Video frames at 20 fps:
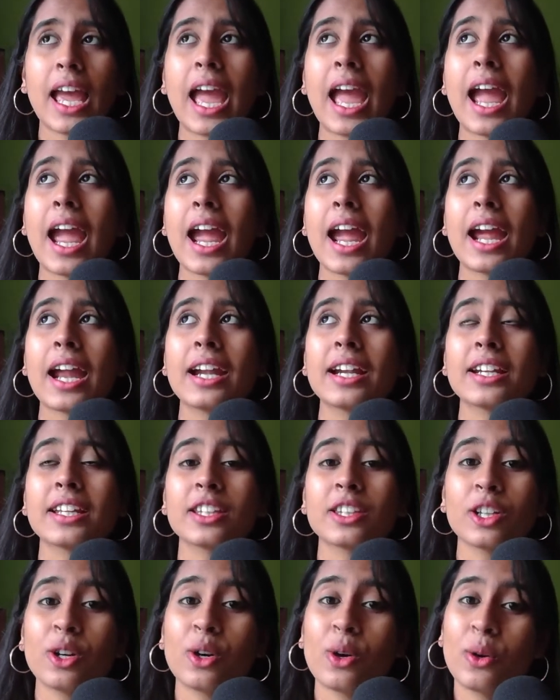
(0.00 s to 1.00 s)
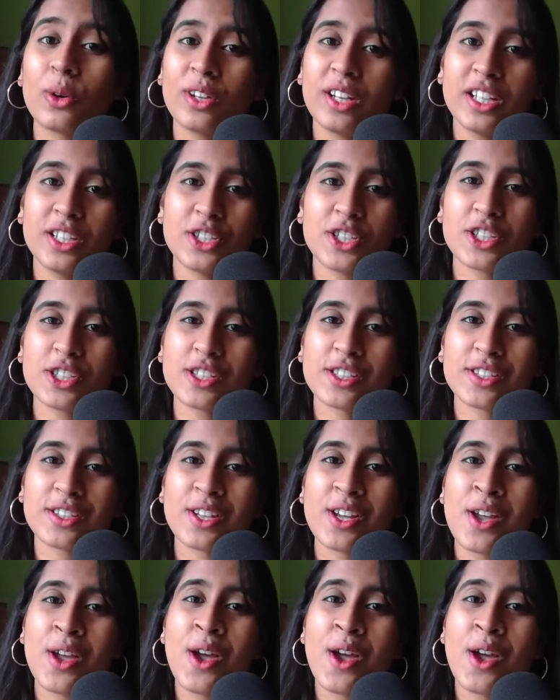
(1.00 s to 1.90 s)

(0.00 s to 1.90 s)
and the origin